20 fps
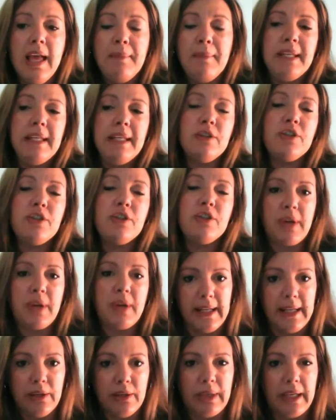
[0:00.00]
But in
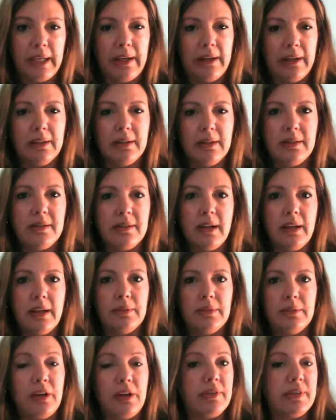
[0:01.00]
Australia, we're
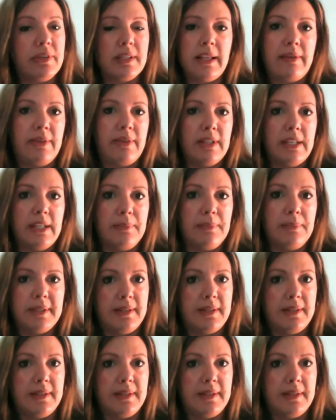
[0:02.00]
at over 70%